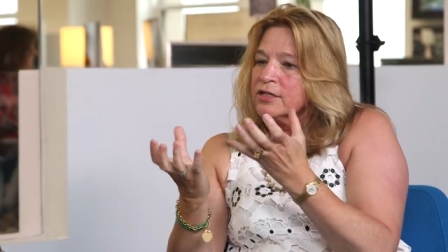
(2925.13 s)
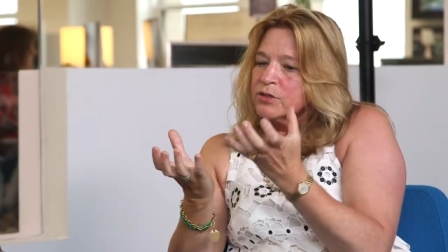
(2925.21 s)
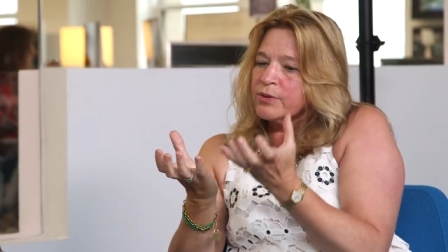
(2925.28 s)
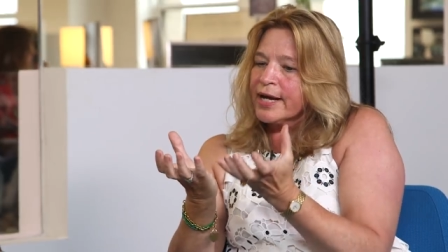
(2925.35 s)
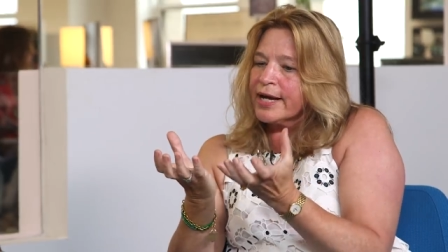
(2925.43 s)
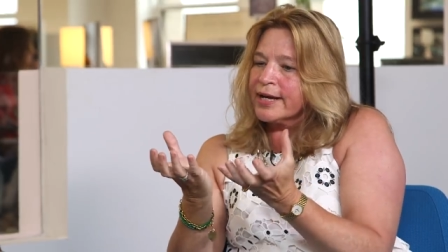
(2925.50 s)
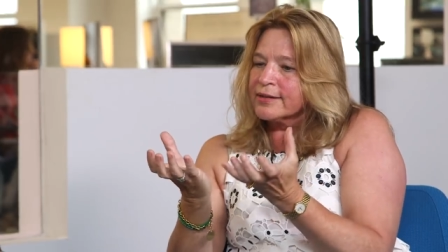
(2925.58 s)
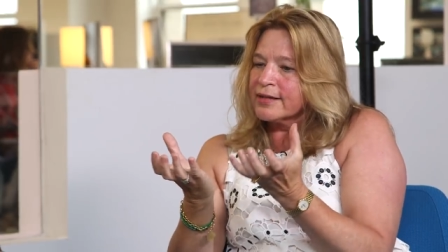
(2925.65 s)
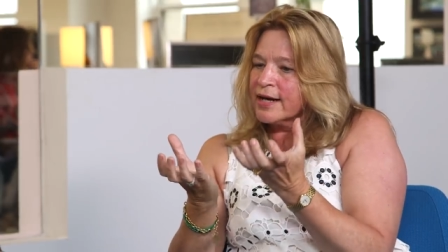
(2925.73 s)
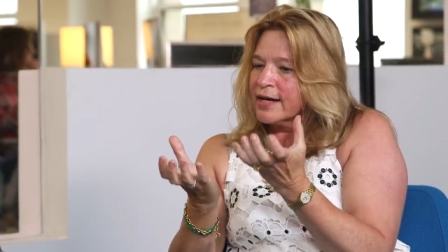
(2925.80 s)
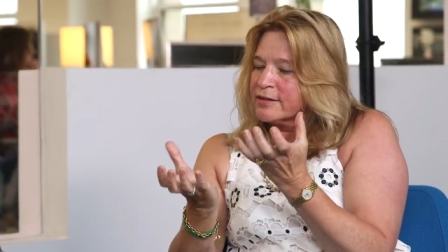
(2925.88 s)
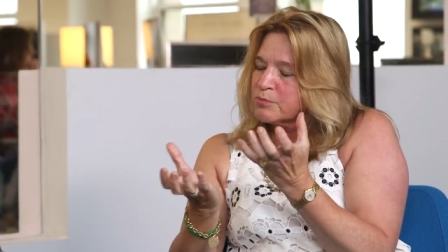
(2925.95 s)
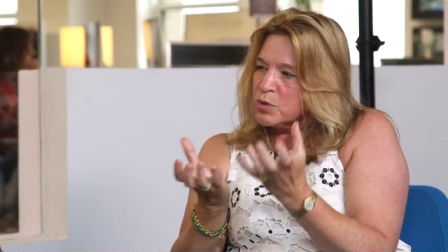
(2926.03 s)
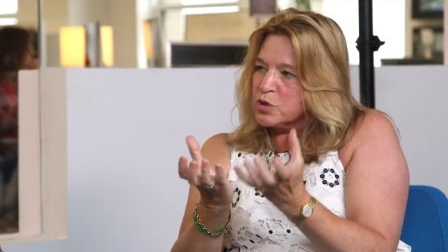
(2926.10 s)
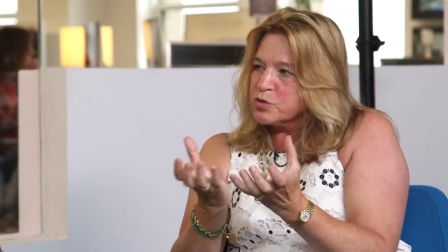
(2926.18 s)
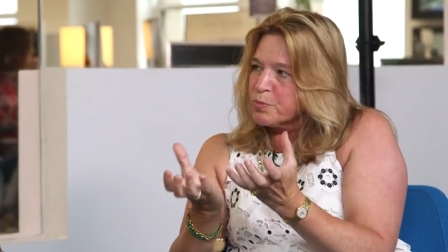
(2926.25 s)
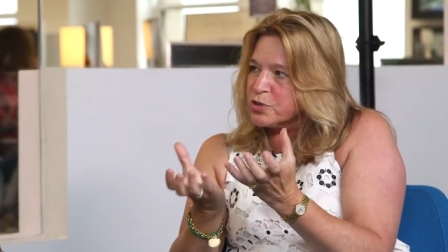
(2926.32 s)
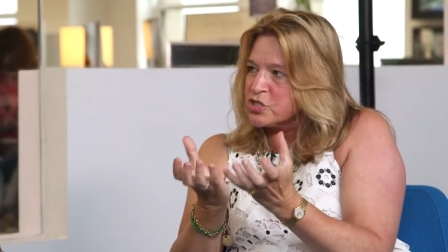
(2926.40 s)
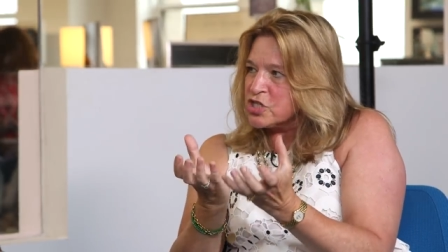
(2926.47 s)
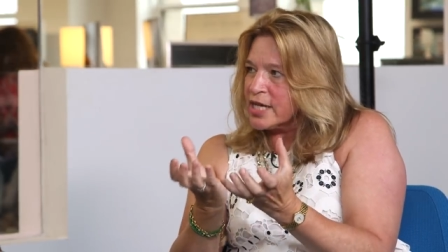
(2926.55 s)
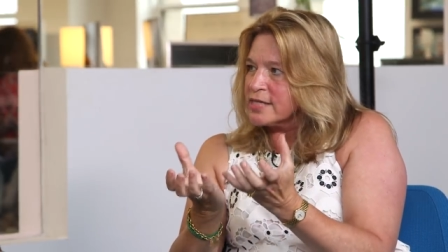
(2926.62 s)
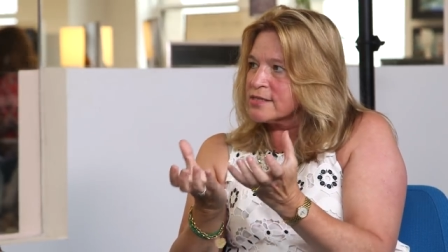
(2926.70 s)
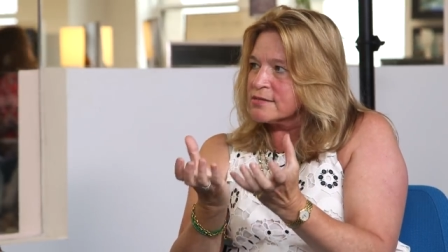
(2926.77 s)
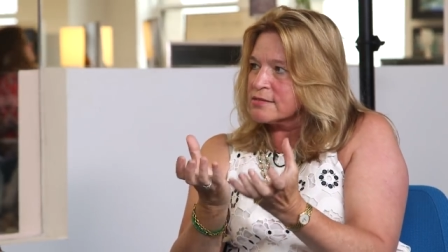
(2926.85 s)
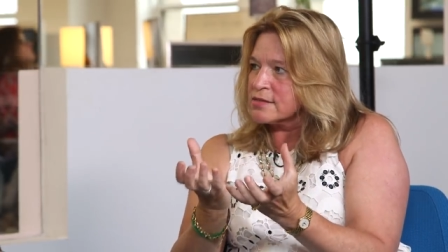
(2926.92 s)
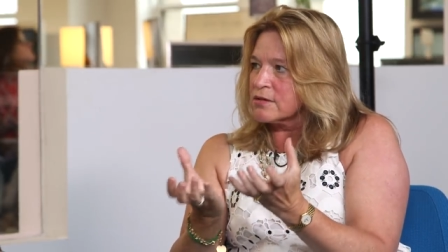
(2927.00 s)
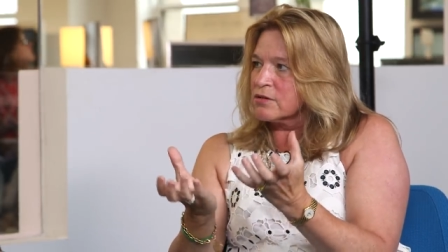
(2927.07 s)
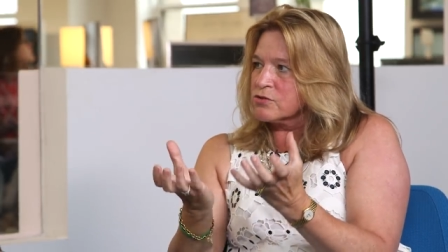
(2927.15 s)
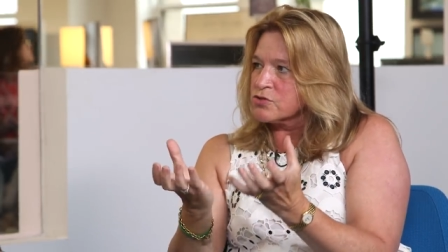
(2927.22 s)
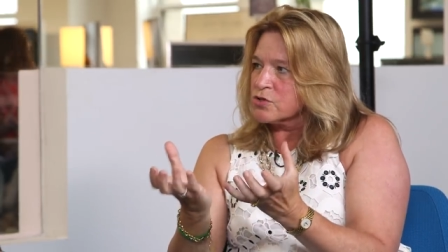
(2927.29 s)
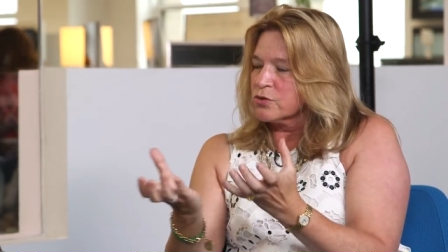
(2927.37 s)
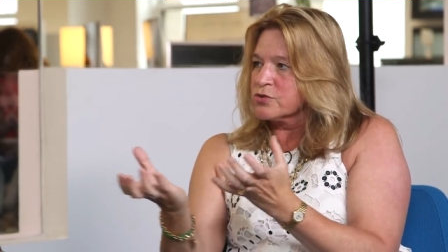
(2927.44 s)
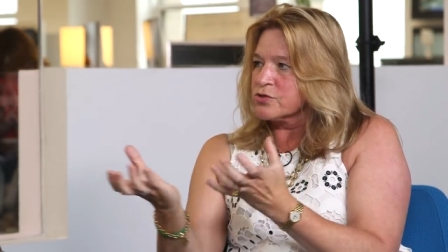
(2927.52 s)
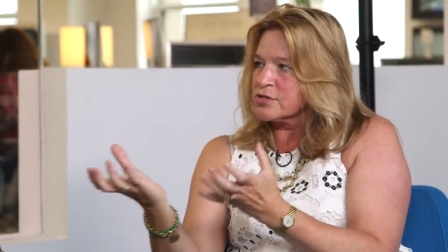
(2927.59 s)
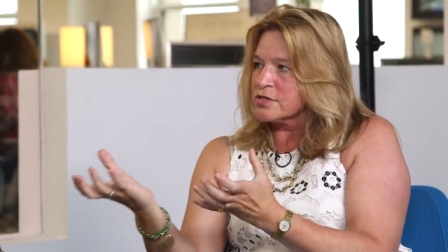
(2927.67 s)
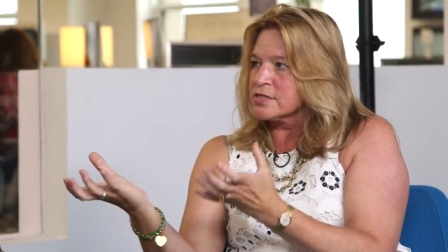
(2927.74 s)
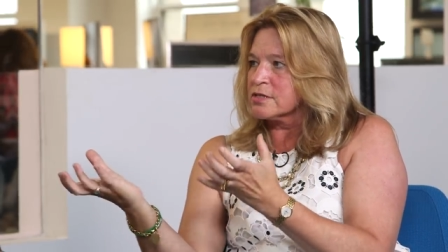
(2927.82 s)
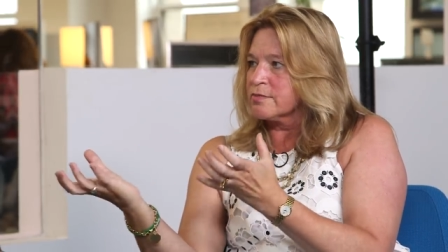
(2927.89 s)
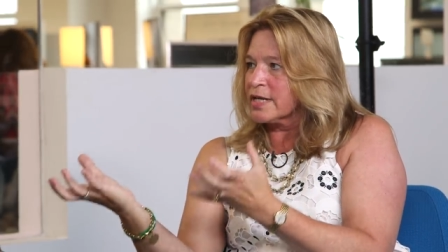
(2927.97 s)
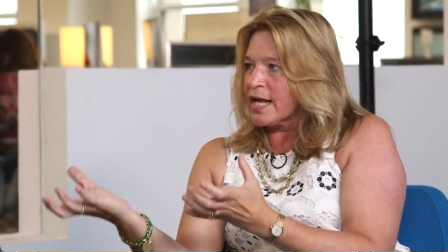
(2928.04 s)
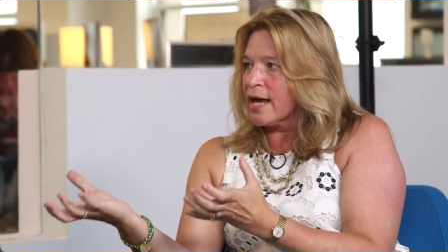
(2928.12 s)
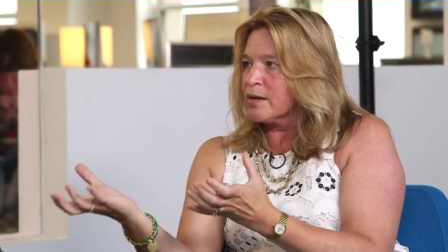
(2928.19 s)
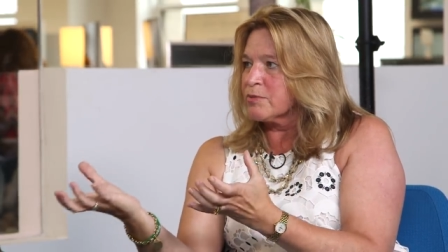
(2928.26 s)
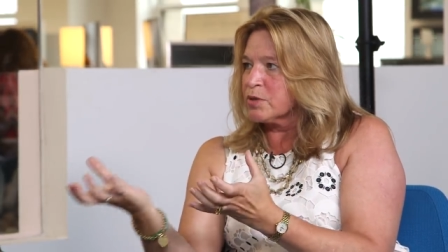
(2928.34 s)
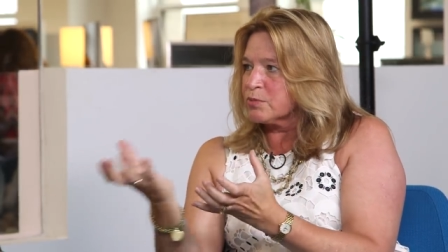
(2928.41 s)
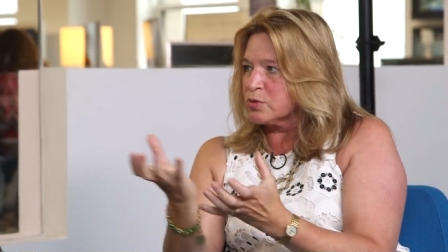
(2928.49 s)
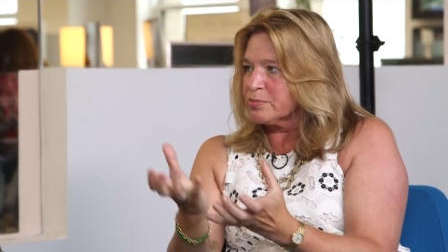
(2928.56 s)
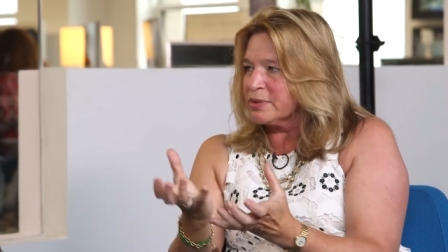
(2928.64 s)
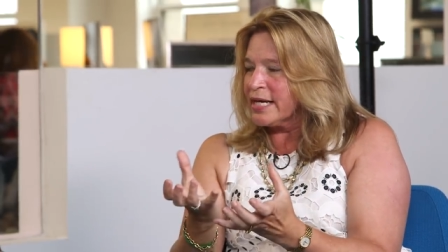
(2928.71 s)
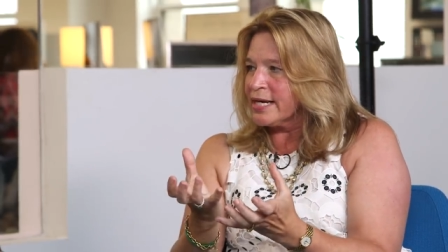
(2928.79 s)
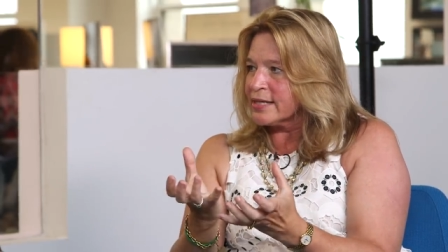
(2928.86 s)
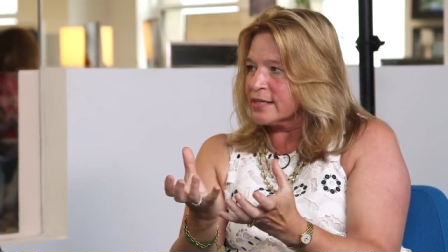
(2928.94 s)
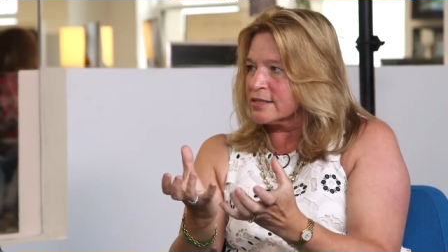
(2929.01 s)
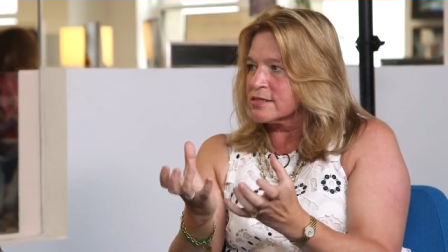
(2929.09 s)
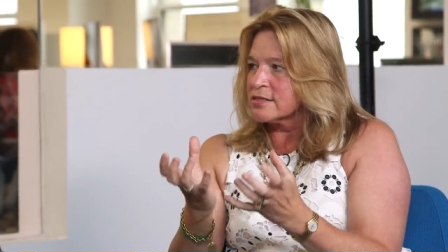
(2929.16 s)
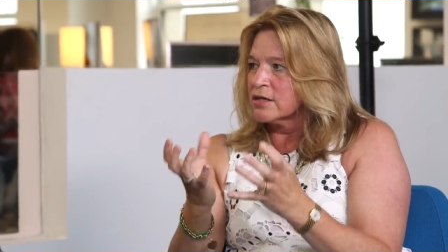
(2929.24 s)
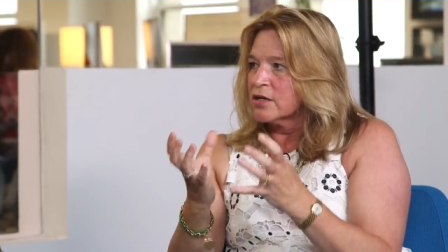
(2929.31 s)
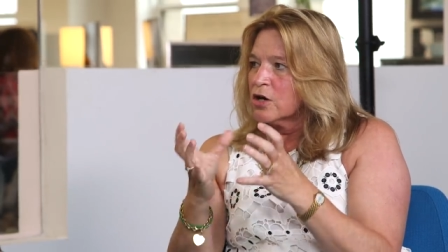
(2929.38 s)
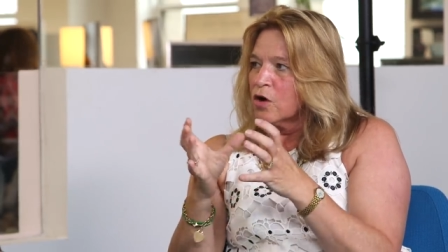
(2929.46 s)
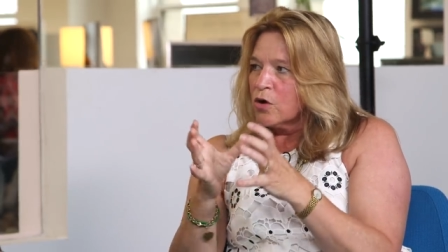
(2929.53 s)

You had kind of multiple chances in our solar system at habitable planets.